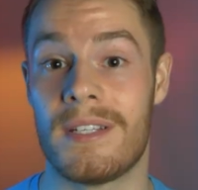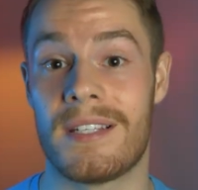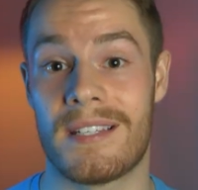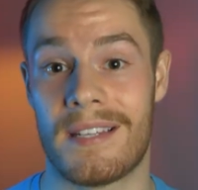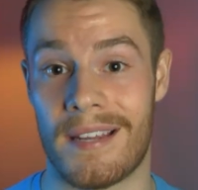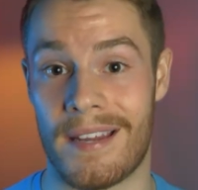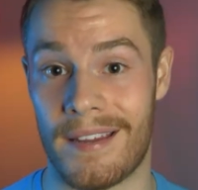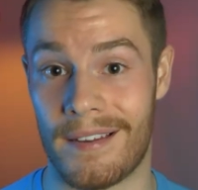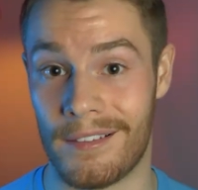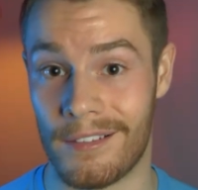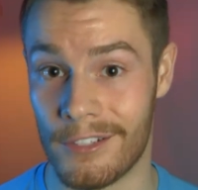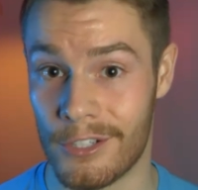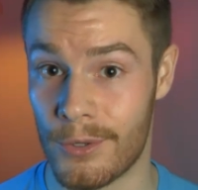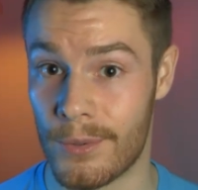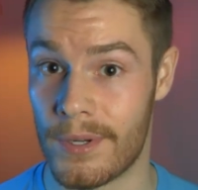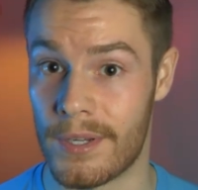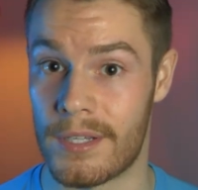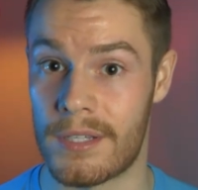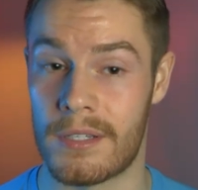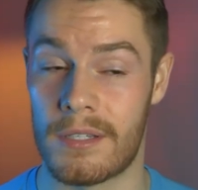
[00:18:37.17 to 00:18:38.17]
St.
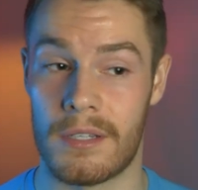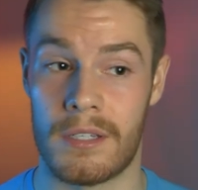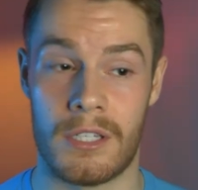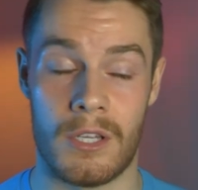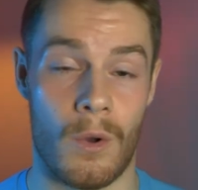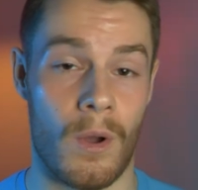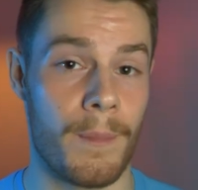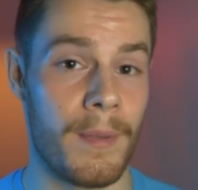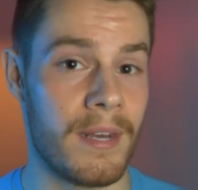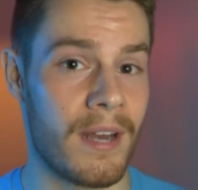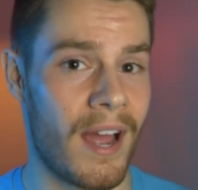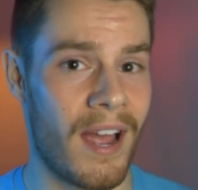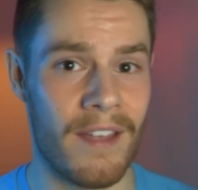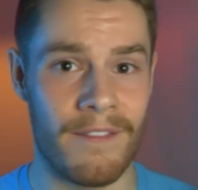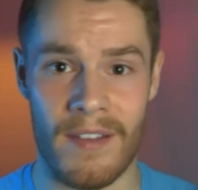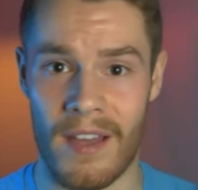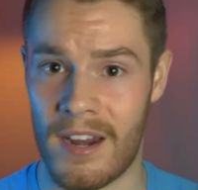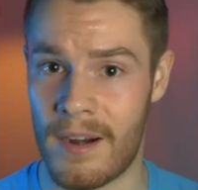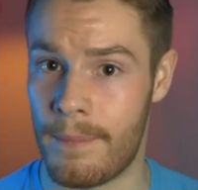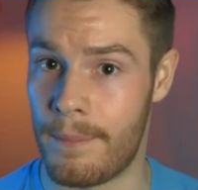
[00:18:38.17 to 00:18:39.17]
Louis. So, I mean,
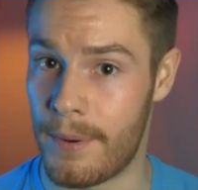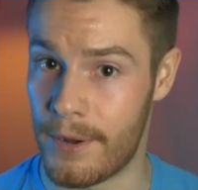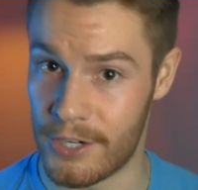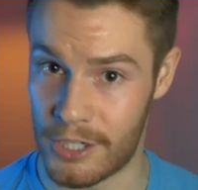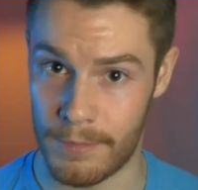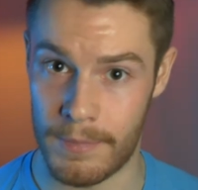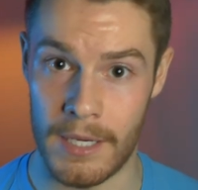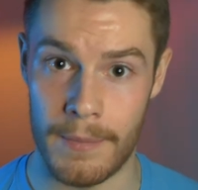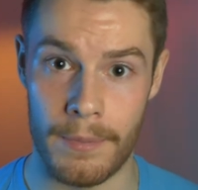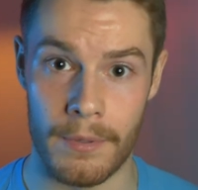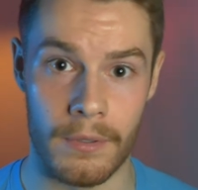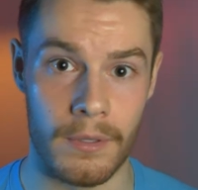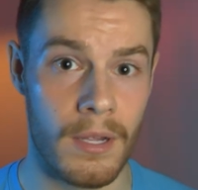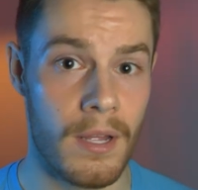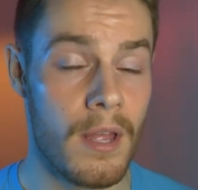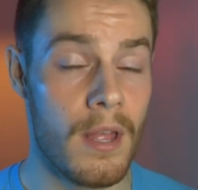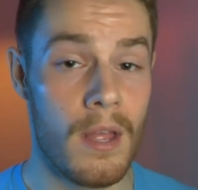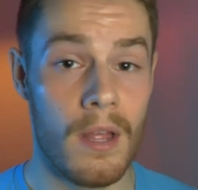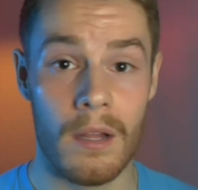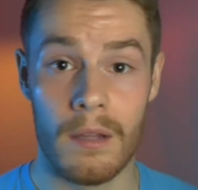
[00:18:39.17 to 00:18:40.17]
I've had a bunch of people,
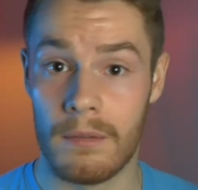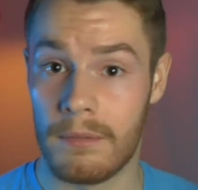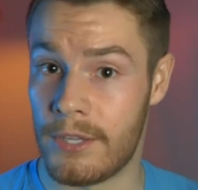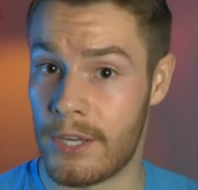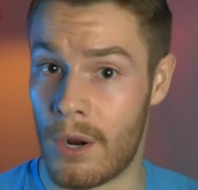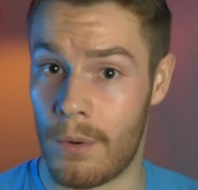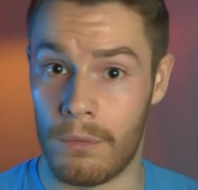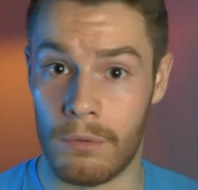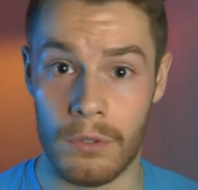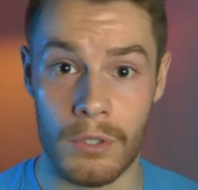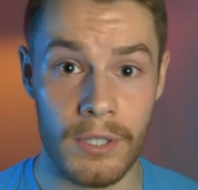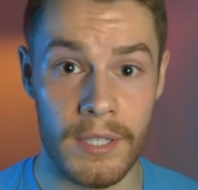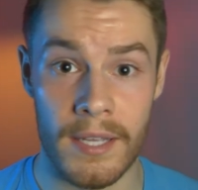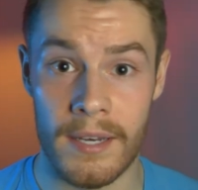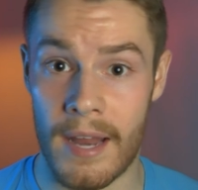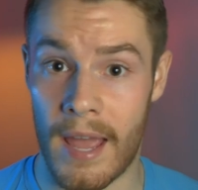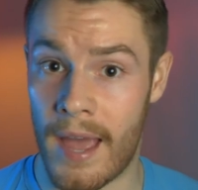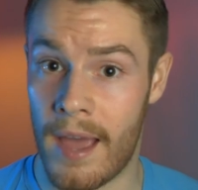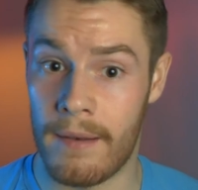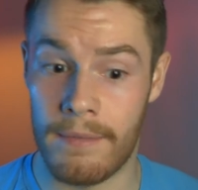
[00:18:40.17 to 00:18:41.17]
you know,
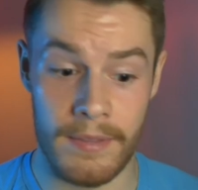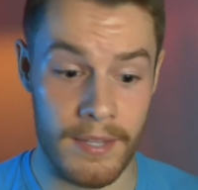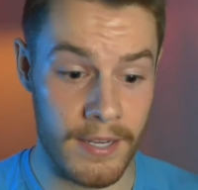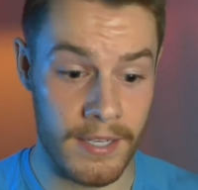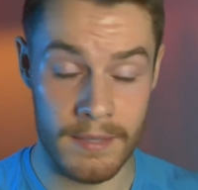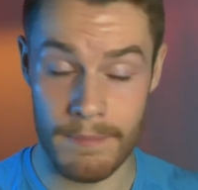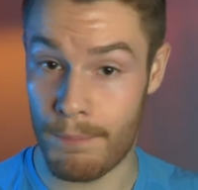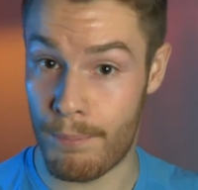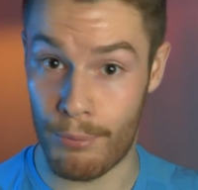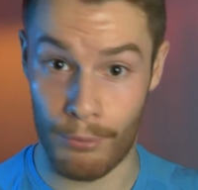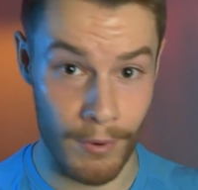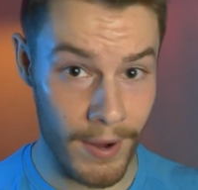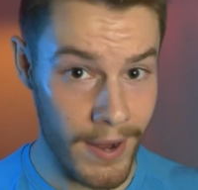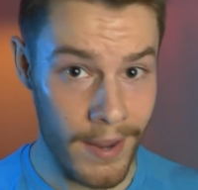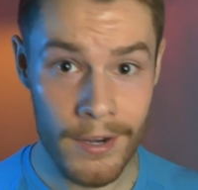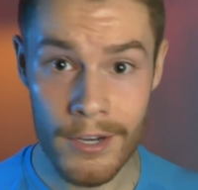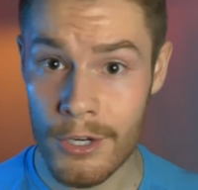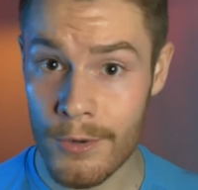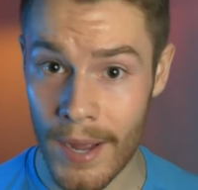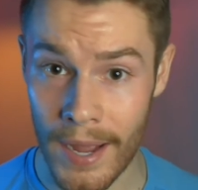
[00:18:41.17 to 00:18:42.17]
looking at these
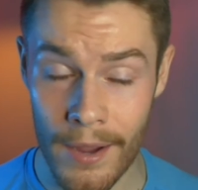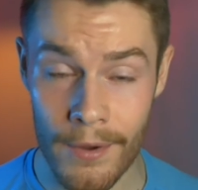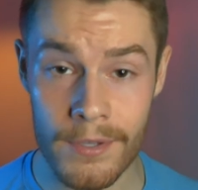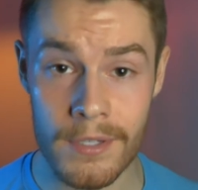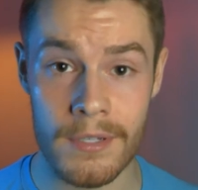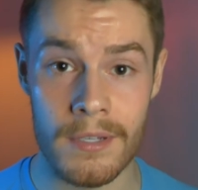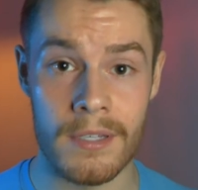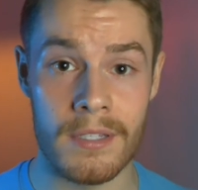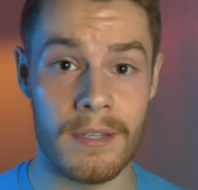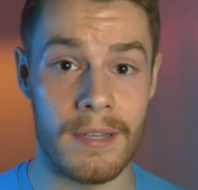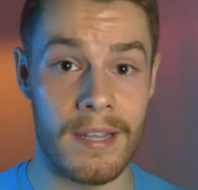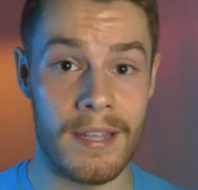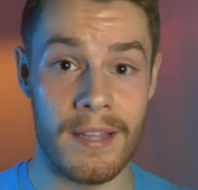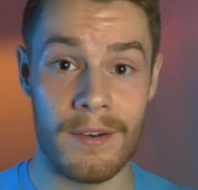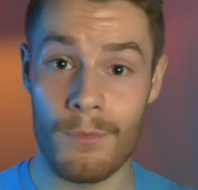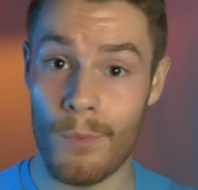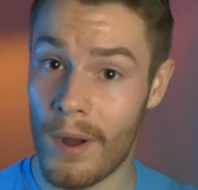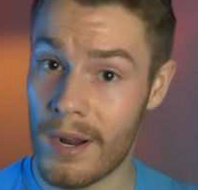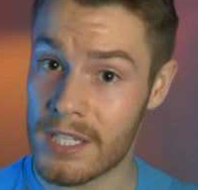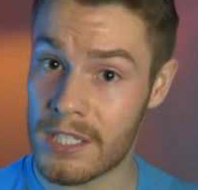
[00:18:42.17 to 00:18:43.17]
brand new houses
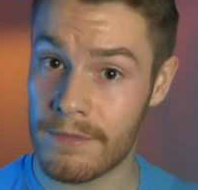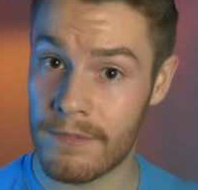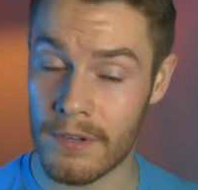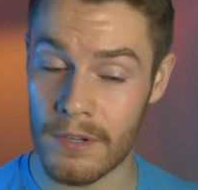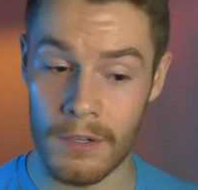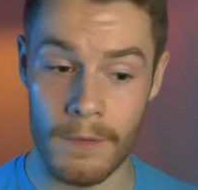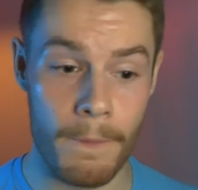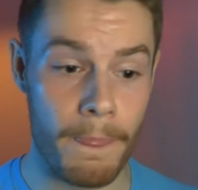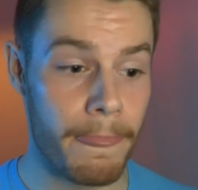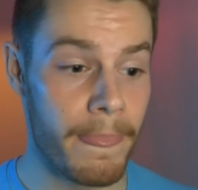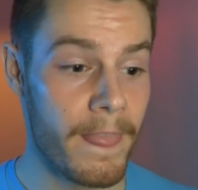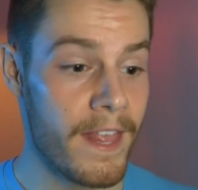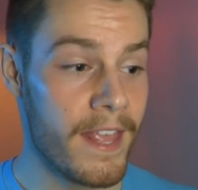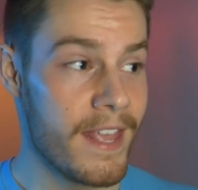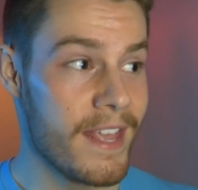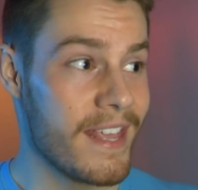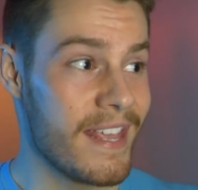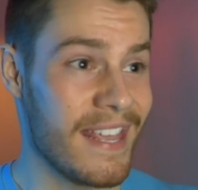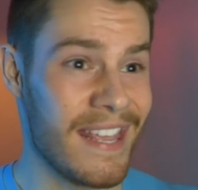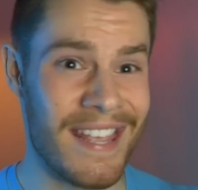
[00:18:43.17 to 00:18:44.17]
in Wentzville
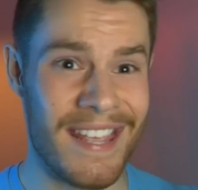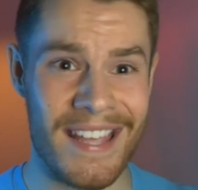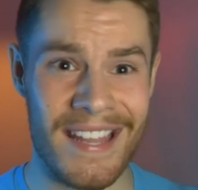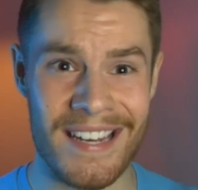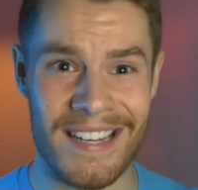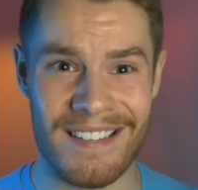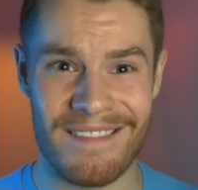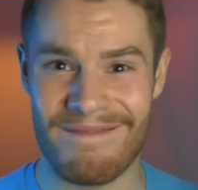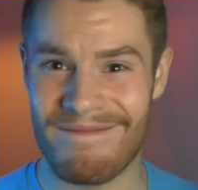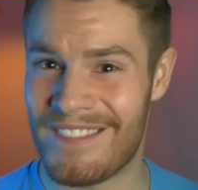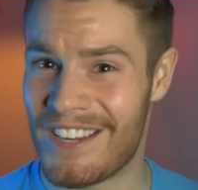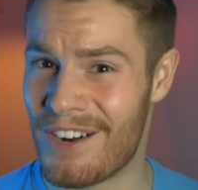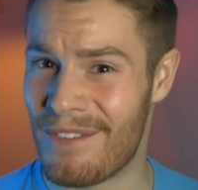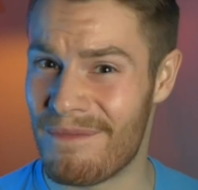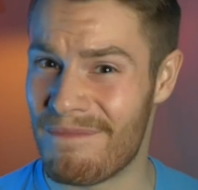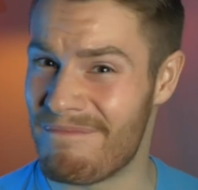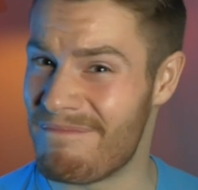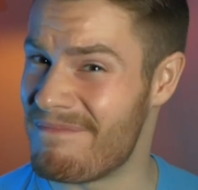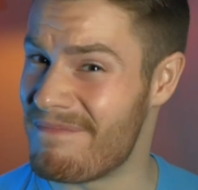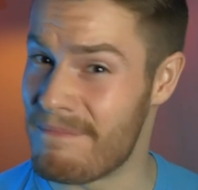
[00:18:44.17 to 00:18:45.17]
in, you know,
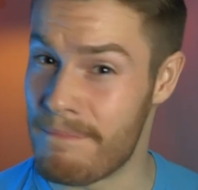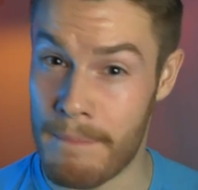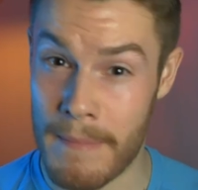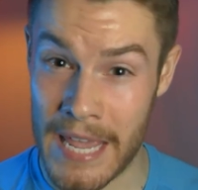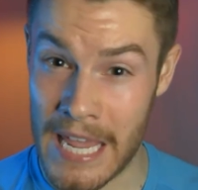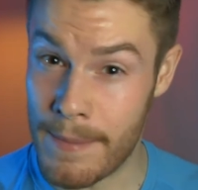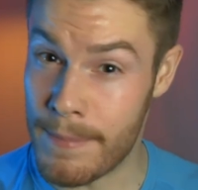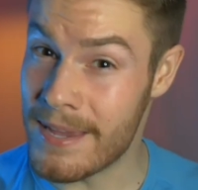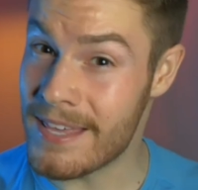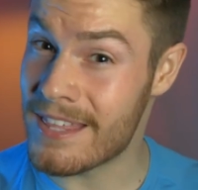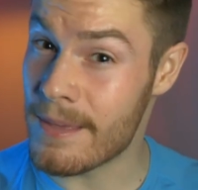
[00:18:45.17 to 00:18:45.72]
maybe